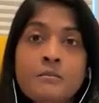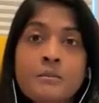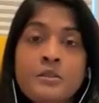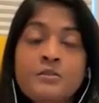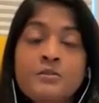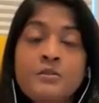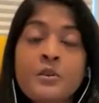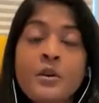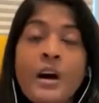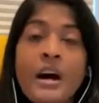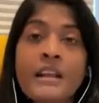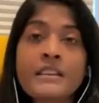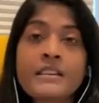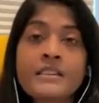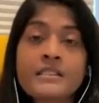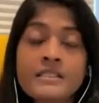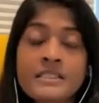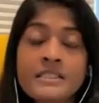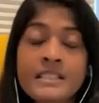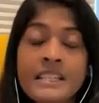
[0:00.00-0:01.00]
before
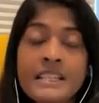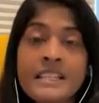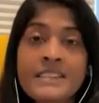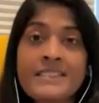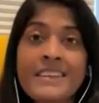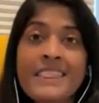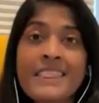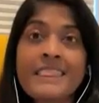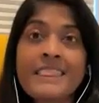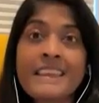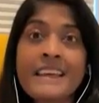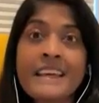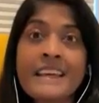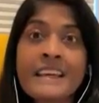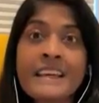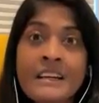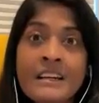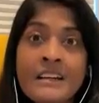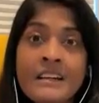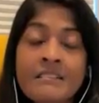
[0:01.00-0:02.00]
others can even
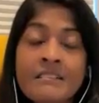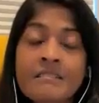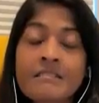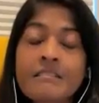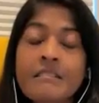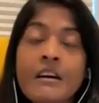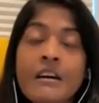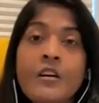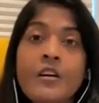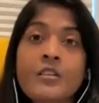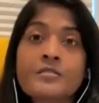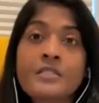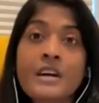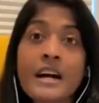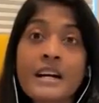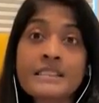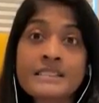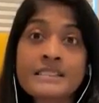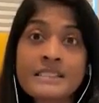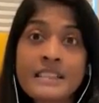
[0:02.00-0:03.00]
think of
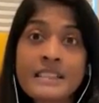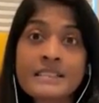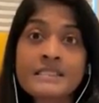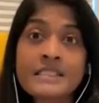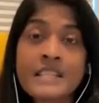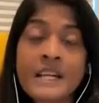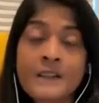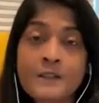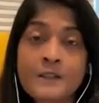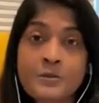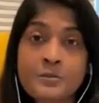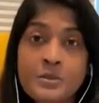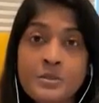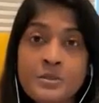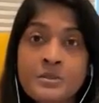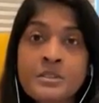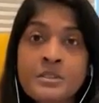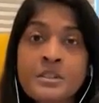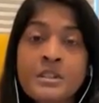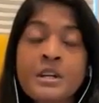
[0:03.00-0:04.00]
us as
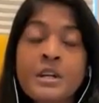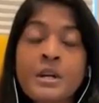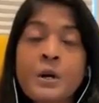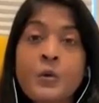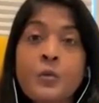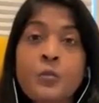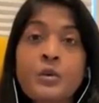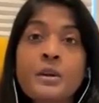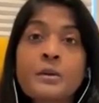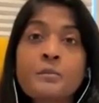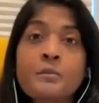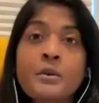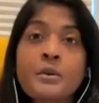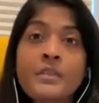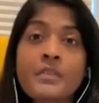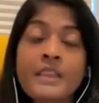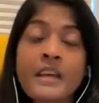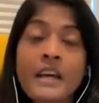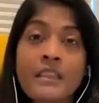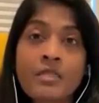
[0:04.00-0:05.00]
terrible, we
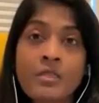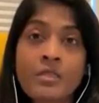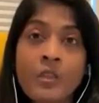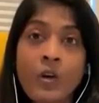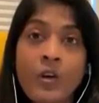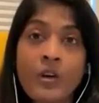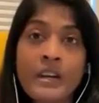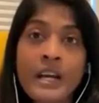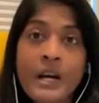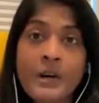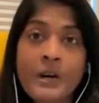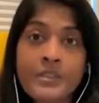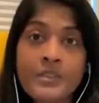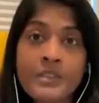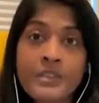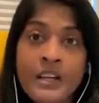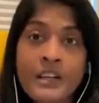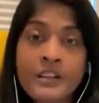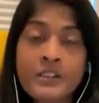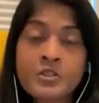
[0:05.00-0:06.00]
put that thought out
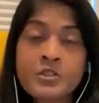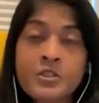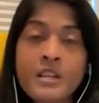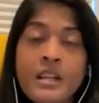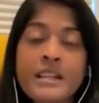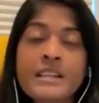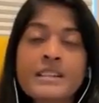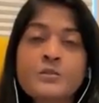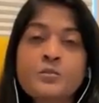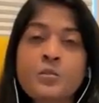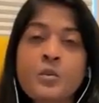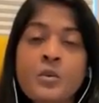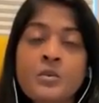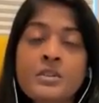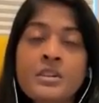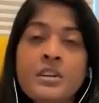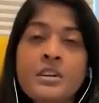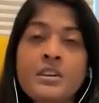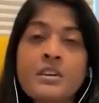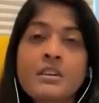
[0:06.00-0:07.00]
there so that it
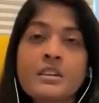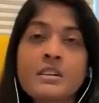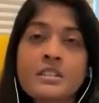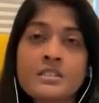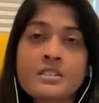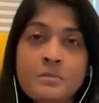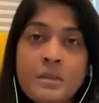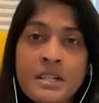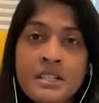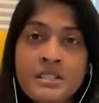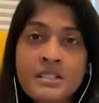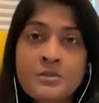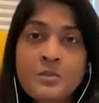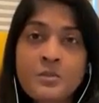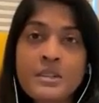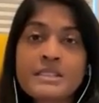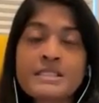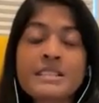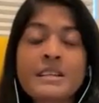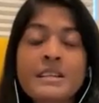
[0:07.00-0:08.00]
won't hurt as much
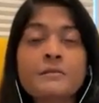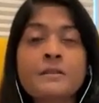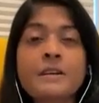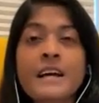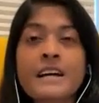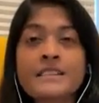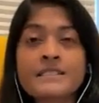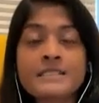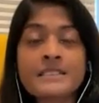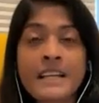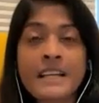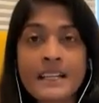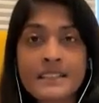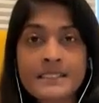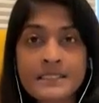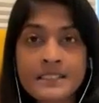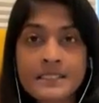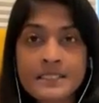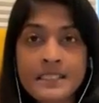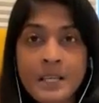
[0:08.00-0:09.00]
when someone else
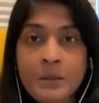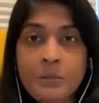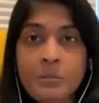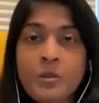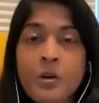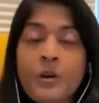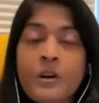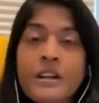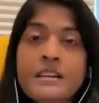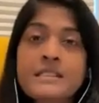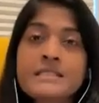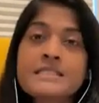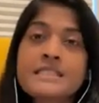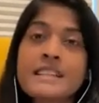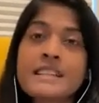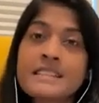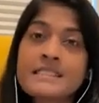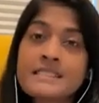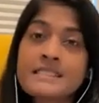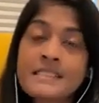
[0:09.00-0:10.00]
has the same thought or
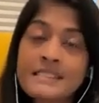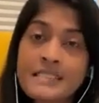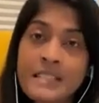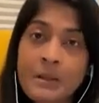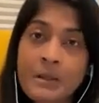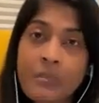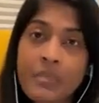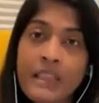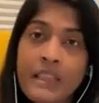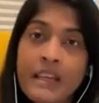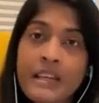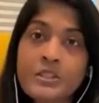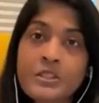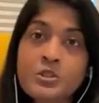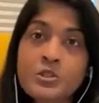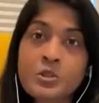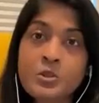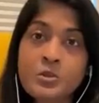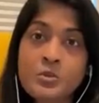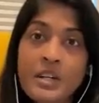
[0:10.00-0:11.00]
says the same
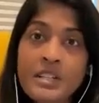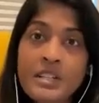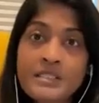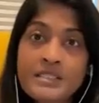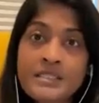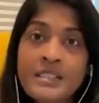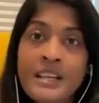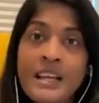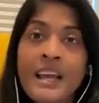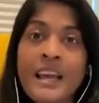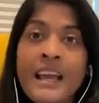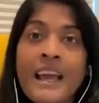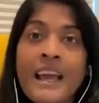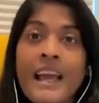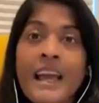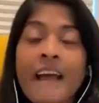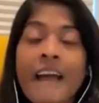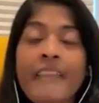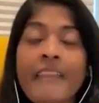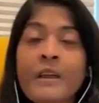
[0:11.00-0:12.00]
thing to us.
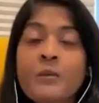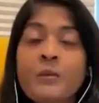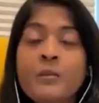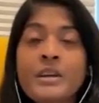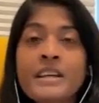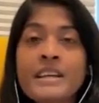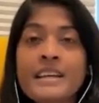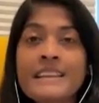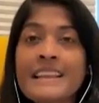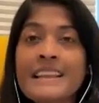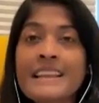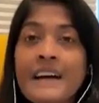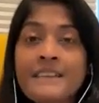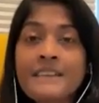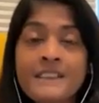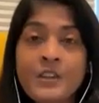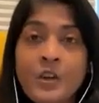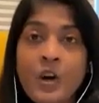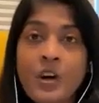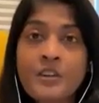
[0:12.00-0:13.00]
And then we can
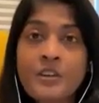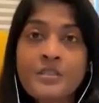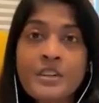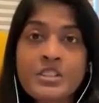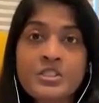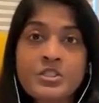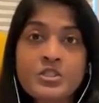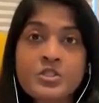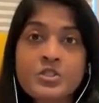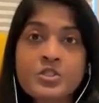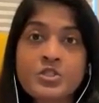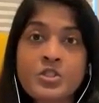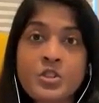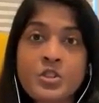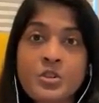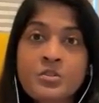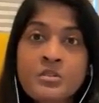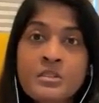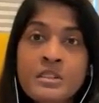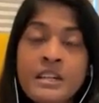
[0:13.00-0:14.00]
laugh it off as a
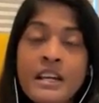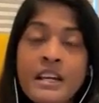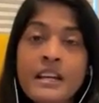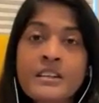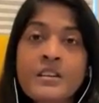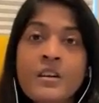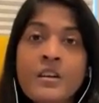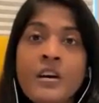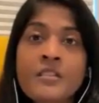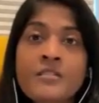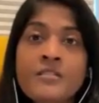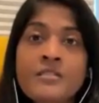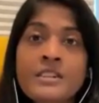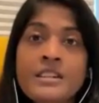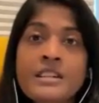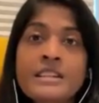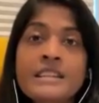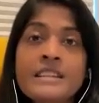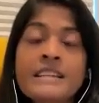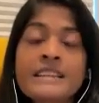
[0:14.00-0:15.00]
joke and not
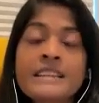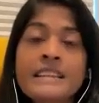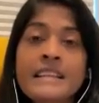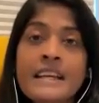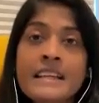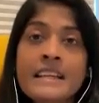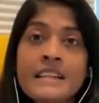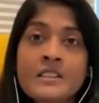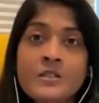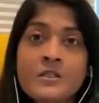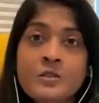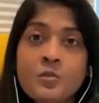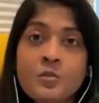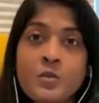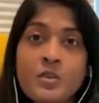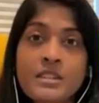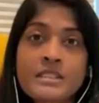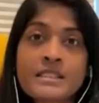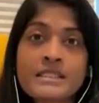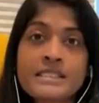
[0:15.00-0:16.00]
really letting those
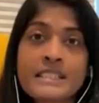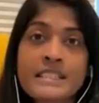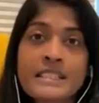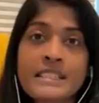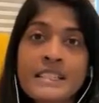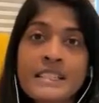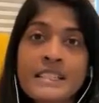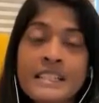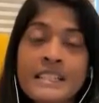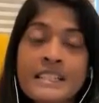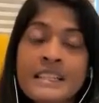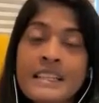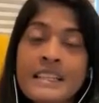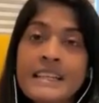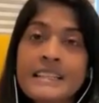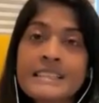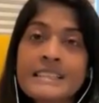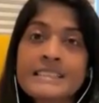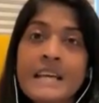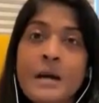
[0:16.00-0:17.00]
words sink in and
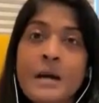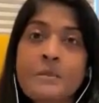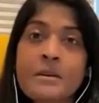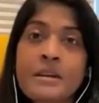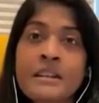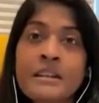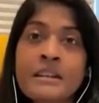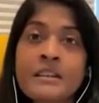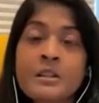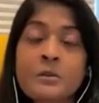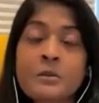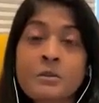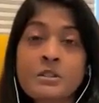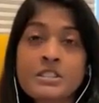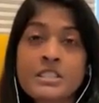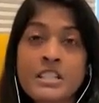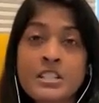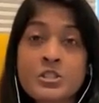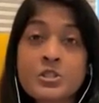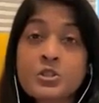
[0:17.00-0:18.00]
examine the
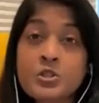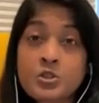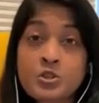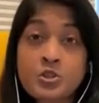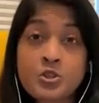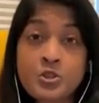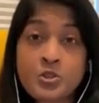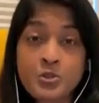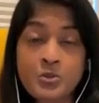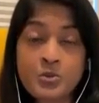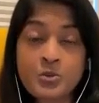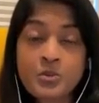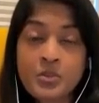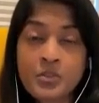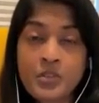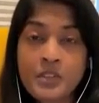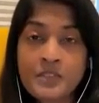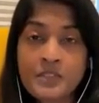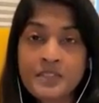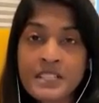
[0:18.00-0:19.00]
potential
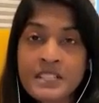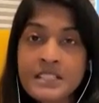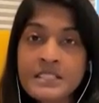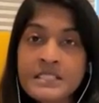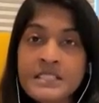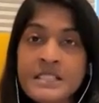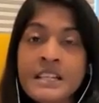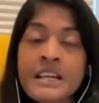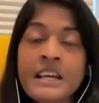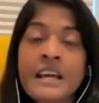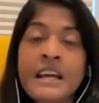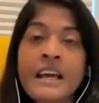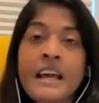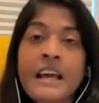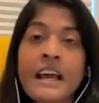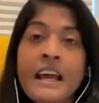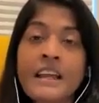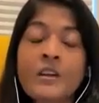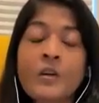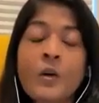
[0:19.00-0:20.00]
truths of it.
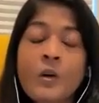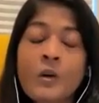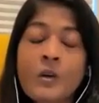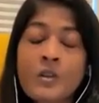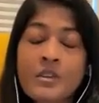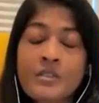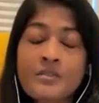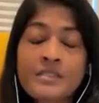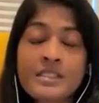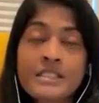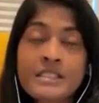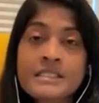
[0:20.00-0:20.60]
And all of